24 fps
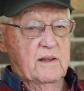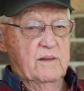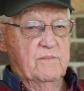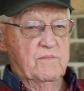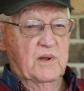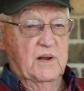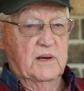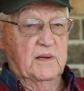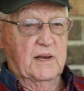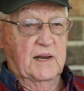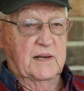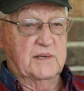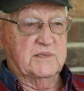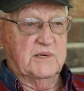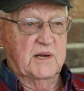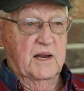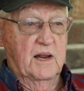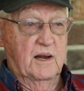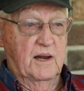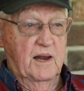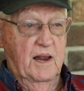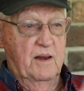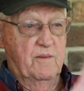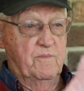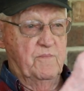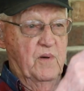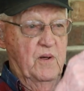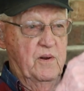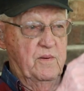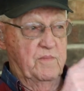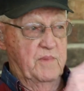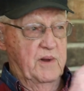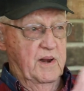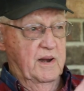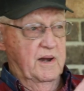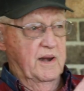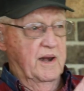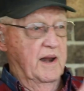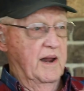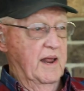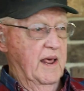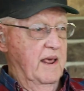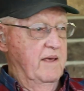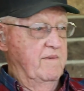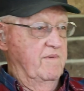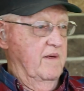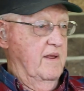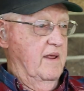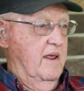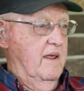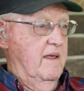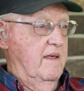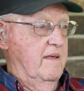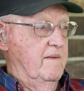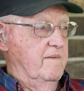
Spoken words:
But that still didn't put me in the Navy.